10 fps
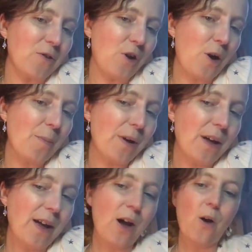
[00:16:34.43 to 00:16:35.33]
top.
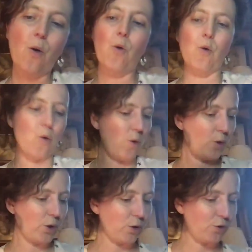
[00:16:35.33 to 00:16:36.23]

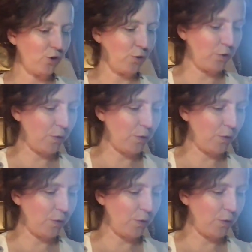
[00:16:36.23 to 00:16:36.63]
Or you could choose